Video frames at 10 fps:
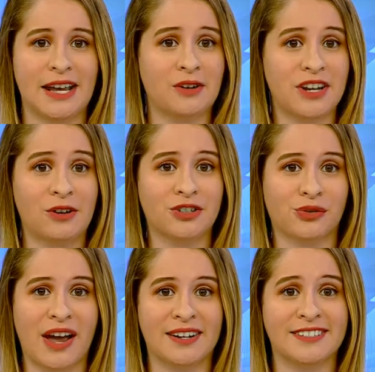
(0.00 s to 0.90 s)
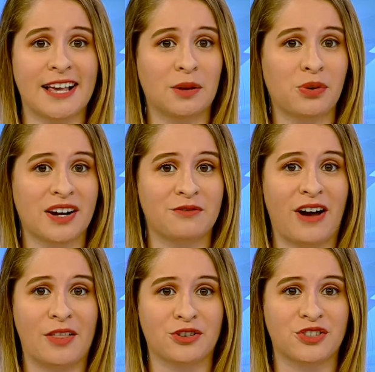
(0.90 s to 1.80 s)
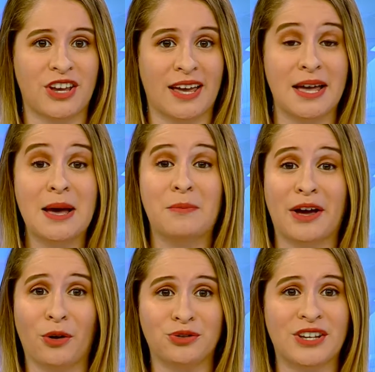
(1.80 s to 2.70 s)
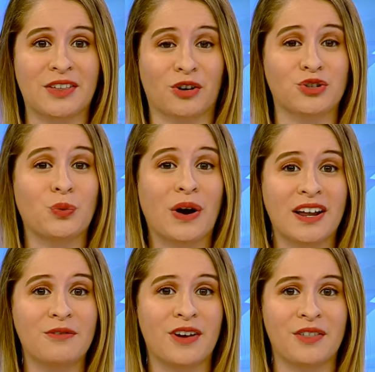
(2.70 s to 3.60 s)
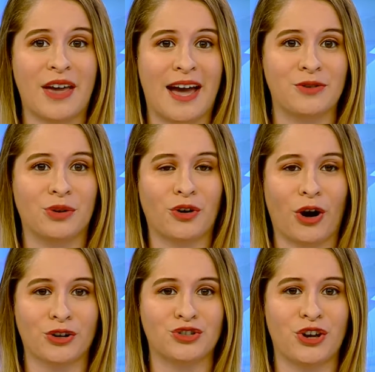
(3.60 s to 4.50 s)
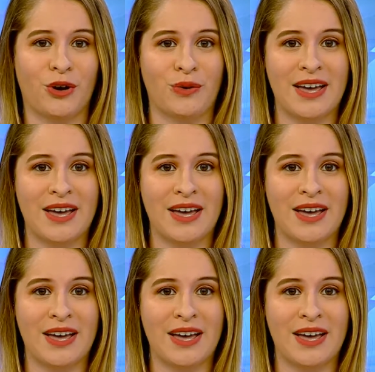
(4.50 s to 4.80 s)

Downtown Durand celebrated Father's Day by hosting their 25th annual car show.